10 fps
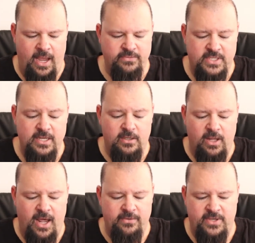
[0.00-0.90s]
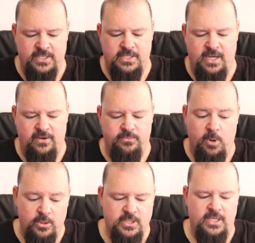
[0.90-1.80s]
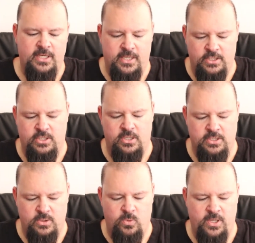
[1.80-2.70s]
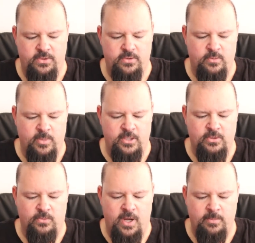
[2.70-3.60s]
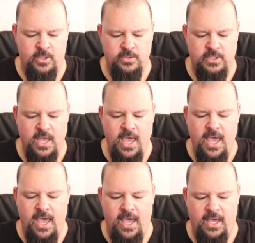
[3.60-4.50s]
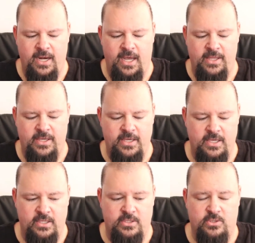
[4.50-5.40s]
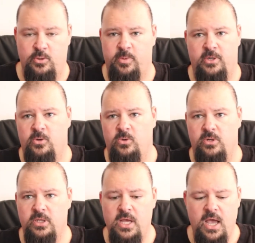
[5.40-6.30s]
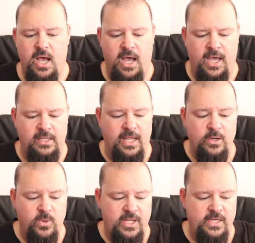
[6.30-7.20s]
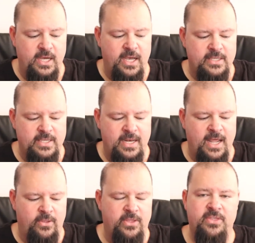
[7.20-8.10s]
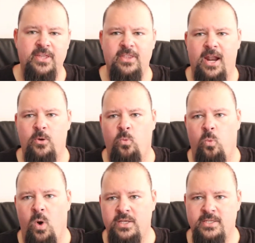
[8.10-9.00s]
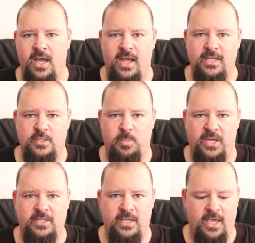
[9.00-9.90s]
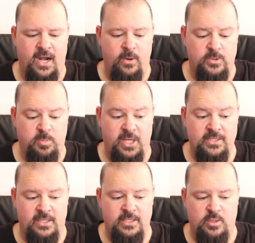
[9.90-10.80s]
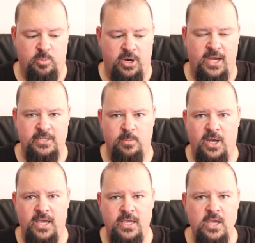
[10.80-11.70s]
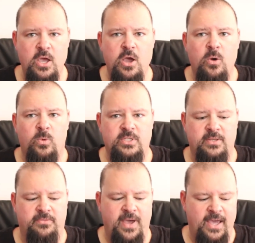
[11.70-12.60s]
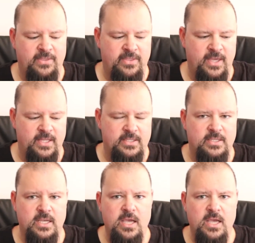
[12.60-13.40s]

seen a lot of his stuff, mostly in conjunction with Humberto Ramos, and I think it's super cool. I like what he does. Now, the thing that I was not expecting, and I was pleasantly surprised by, was the fact that